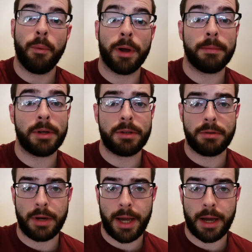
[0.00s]
What I'm going to
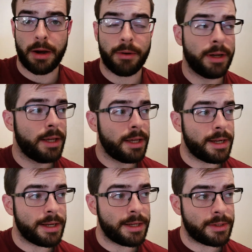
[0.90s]
do now
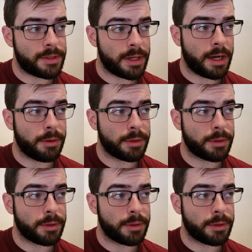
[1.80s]
is uh,